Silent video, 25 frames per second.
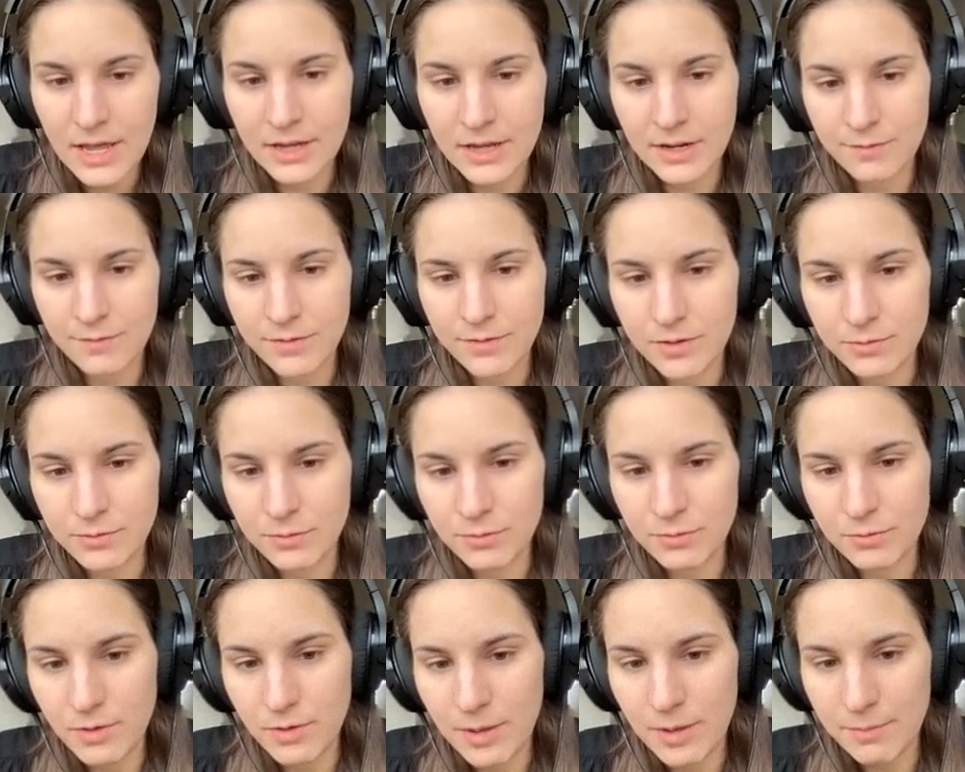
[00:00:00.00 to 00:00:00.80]
And if
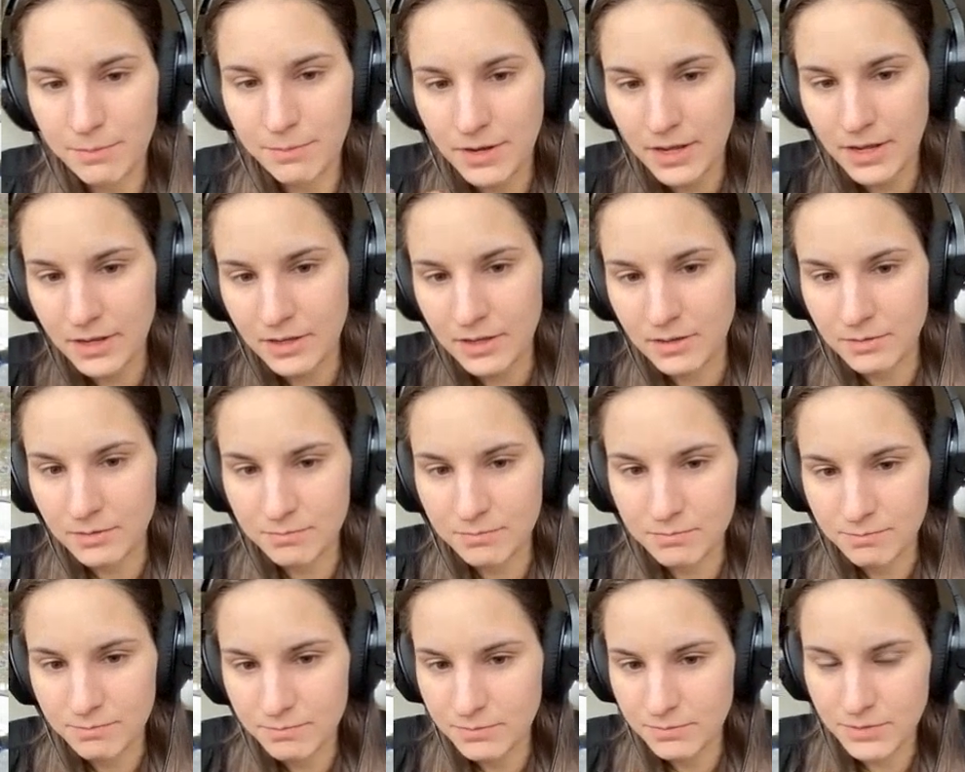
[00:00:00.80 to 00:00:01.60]
you apply
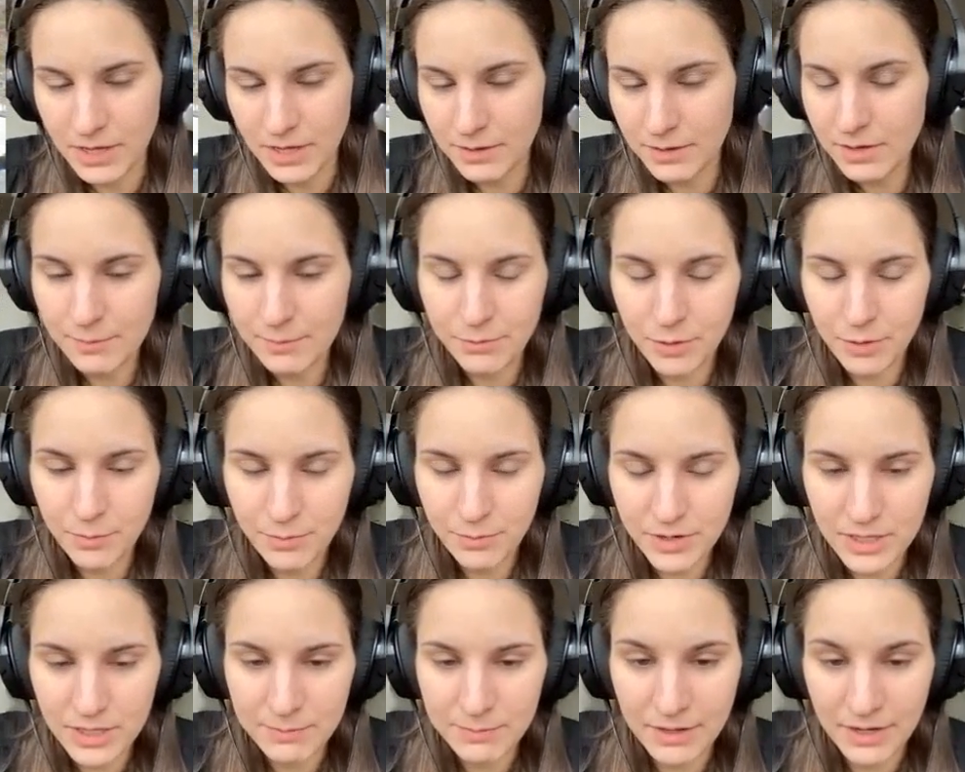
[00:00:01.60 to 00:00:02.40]

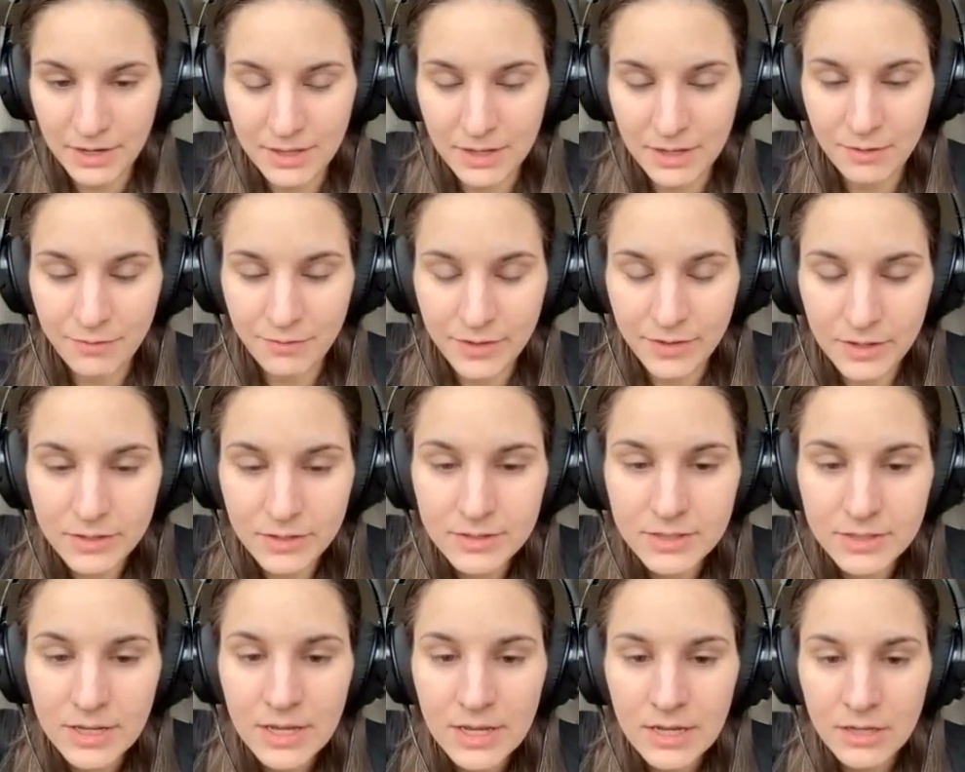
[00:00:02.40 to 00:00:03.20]
appropriate magnetic
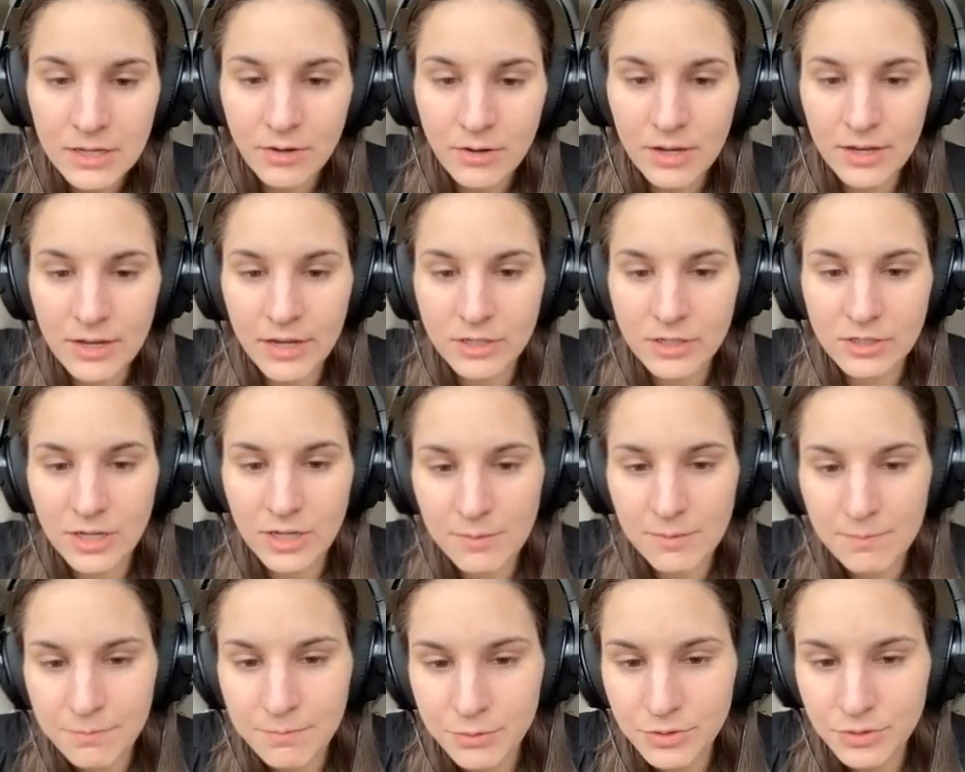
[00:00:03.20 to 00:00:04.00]
field, you can
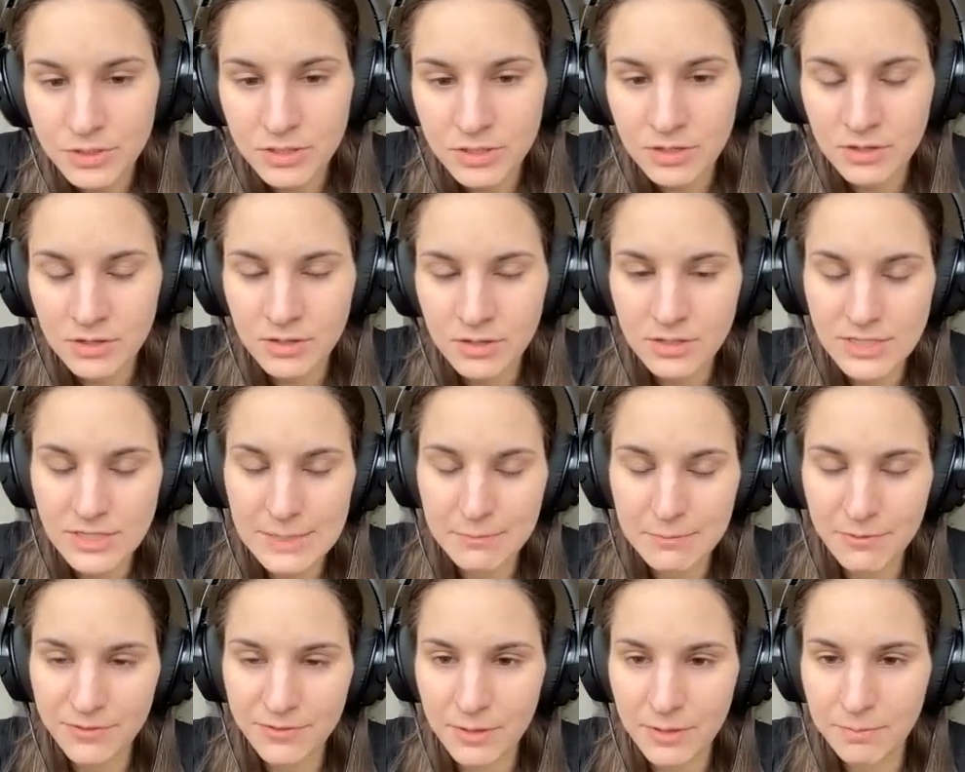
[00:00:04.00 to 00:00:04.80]
actually push
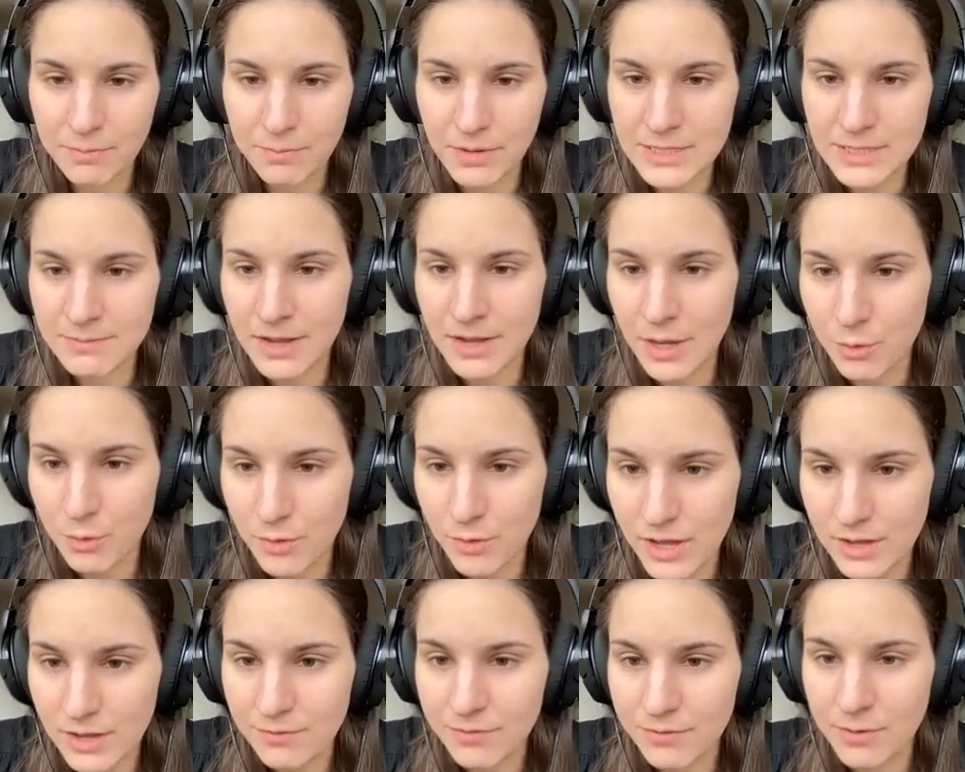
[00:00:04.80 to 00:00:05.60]
some of the plasma
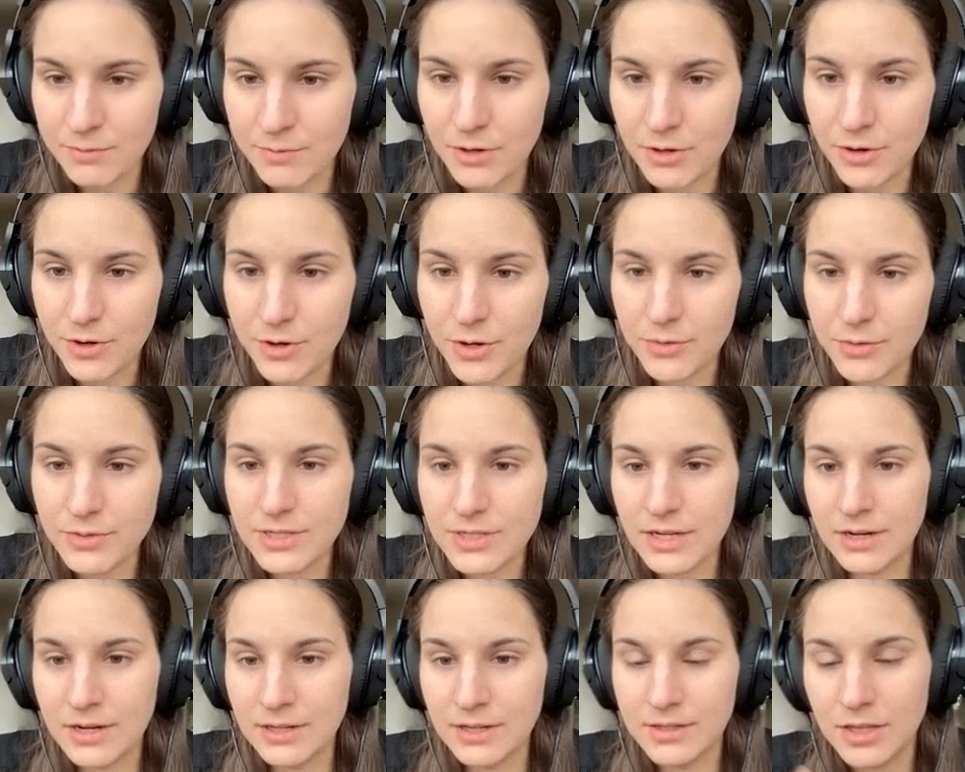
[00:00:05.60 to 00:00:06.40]
away from your
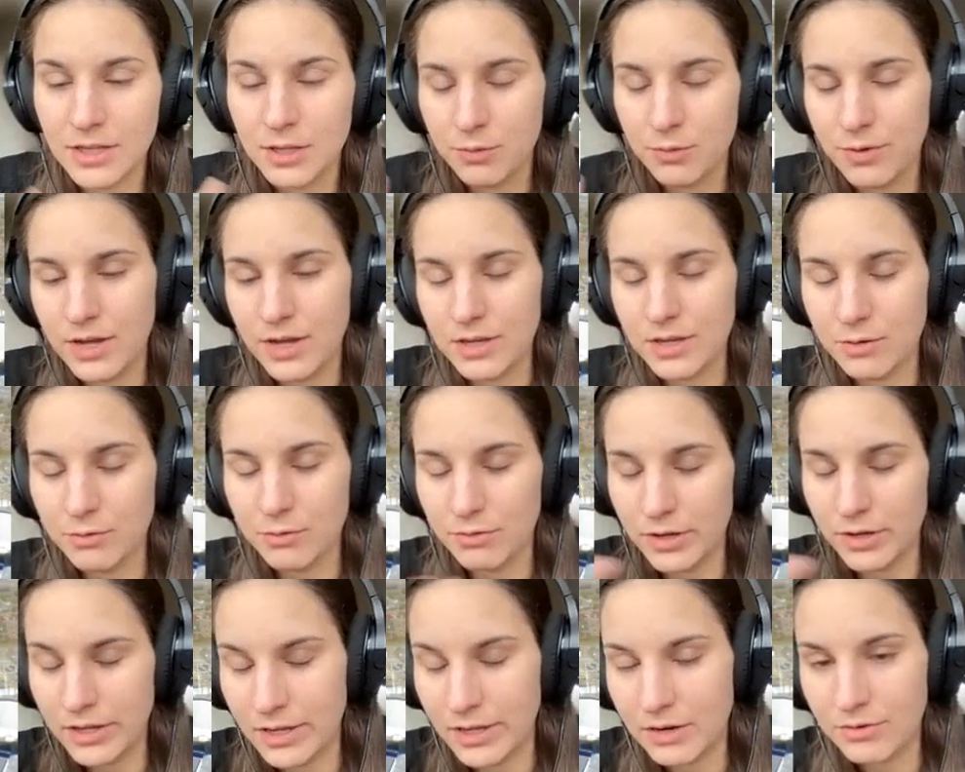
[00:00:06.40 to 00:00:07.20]
nose, and in that way you
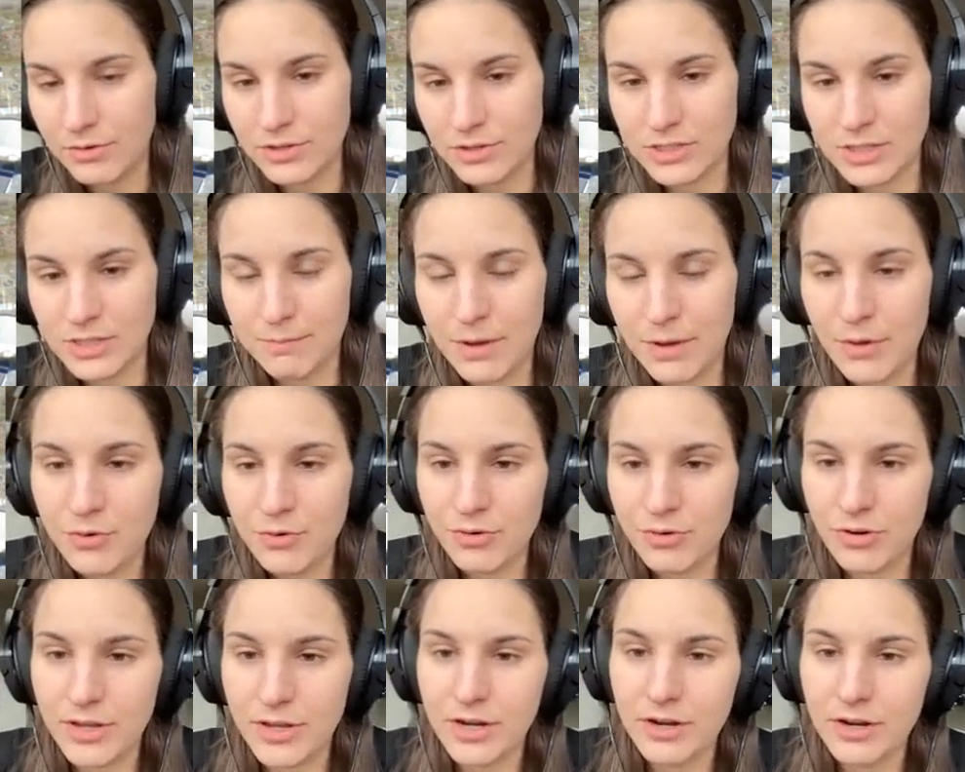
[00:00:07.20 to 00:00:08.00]
will increase the
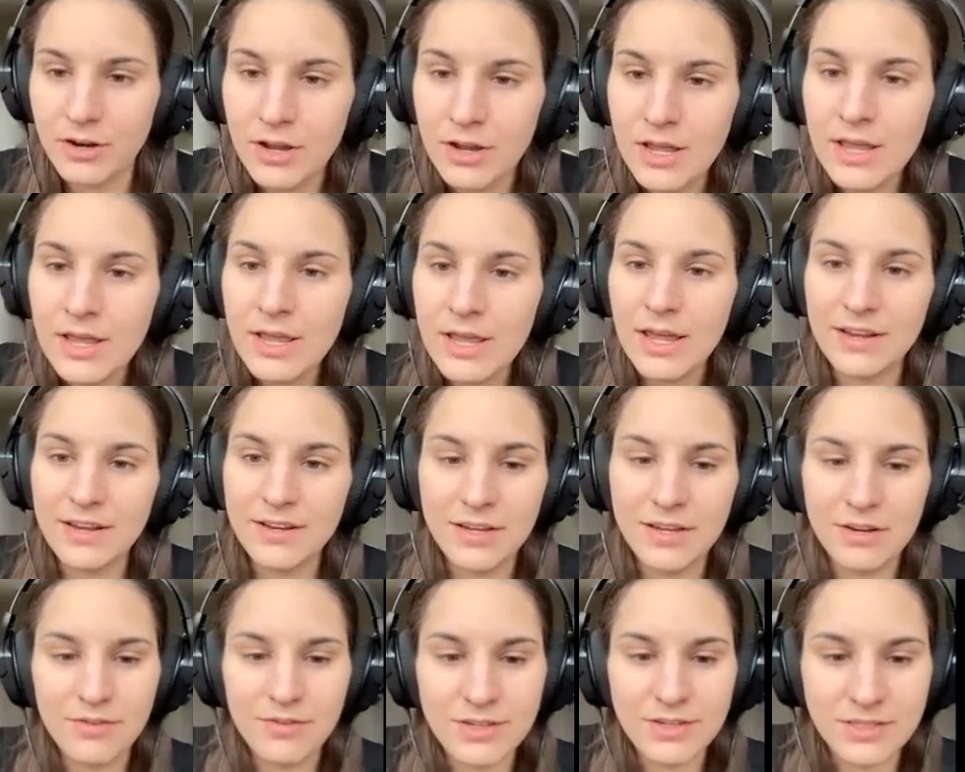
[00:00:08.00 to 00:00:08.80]
boundary layer
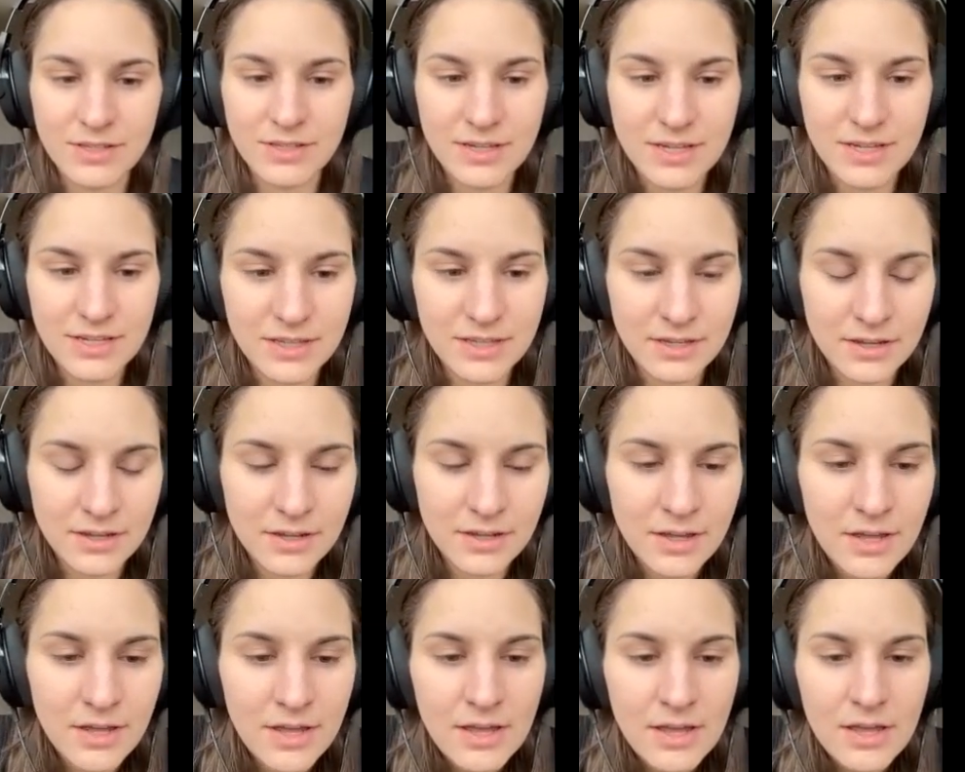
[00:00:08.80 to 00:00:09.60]
and decrease the
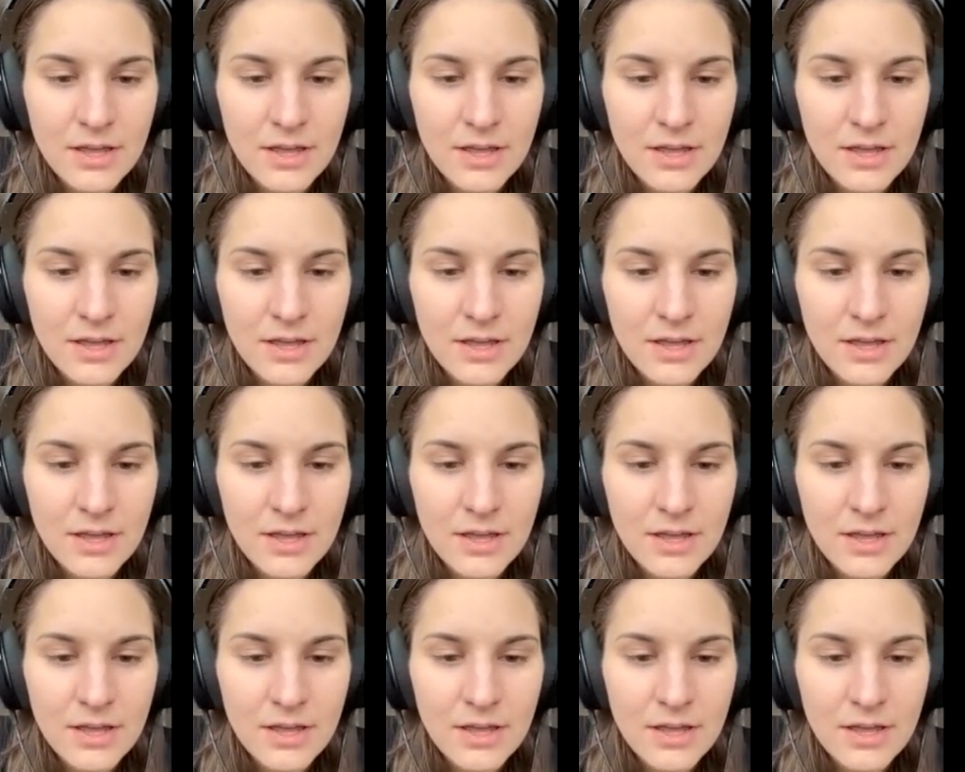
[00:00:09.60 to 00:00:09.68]
heating.